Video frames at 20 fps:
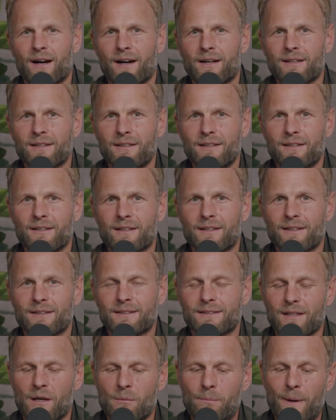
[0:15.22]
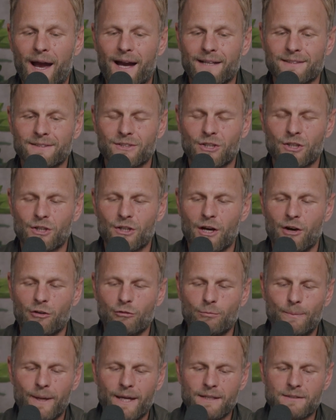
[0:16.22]
He is a pastor
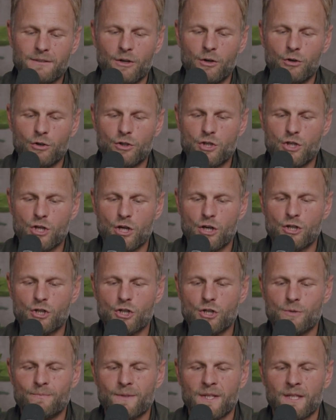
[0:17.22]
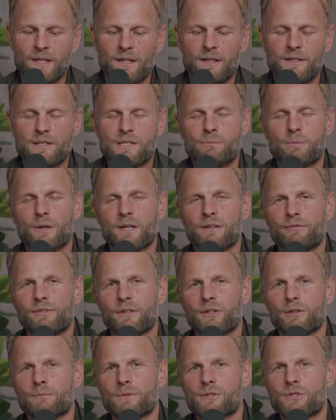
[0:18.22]
of Bent Oak Church in
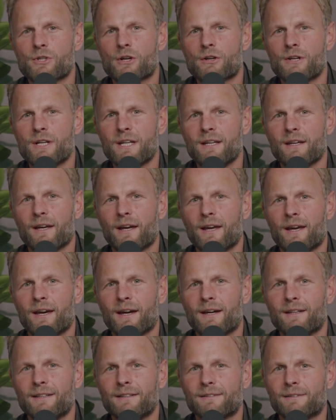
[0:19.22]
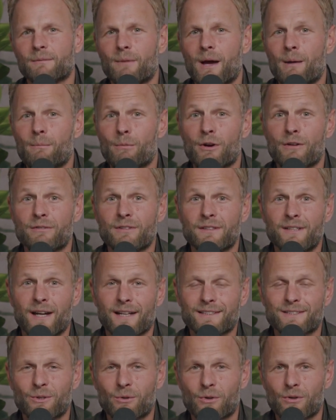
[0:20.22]
Springfield, Missouri, and he's a member of the
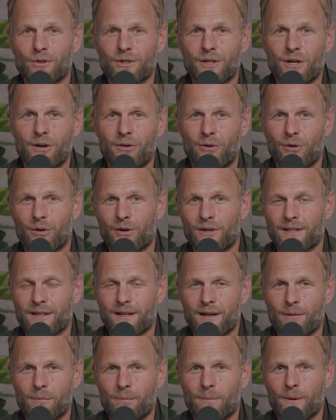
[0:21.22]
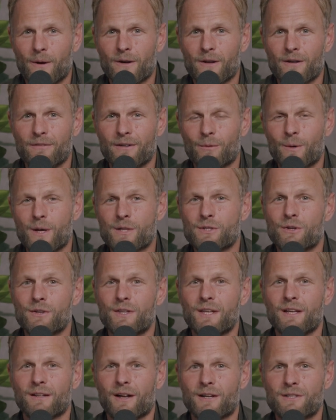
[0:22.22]
doctoral cohort that I'm part of at Western
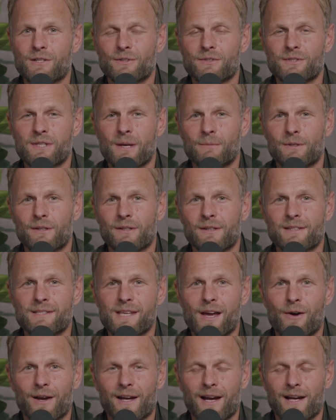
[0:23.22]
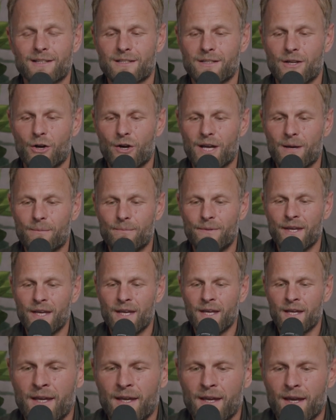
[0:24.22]
Theological Seminary. That's how I got to know him.
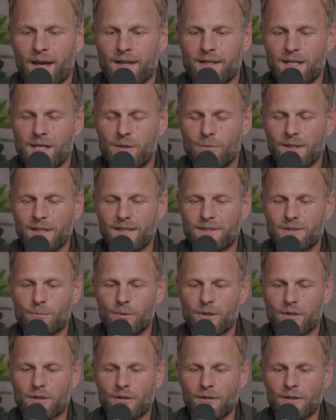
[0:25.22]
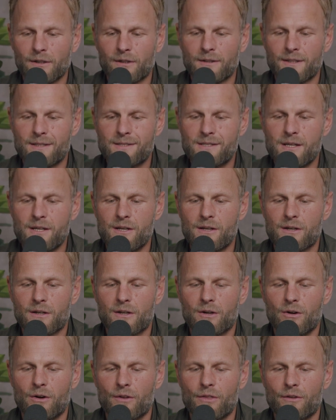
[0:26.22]
And he released a book earlier this year
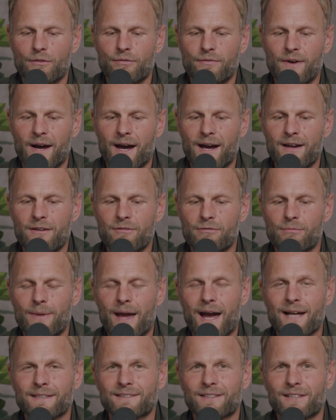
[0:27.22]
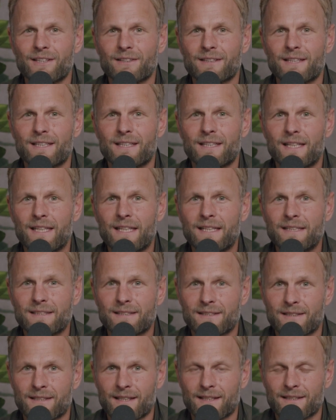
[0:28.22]
called The 5 Masculine
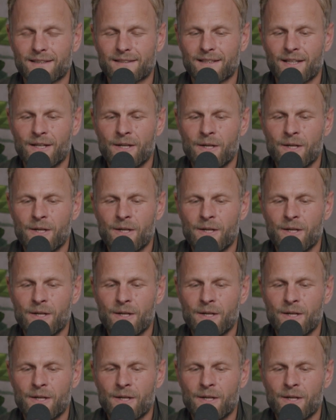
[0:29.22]
Instincts,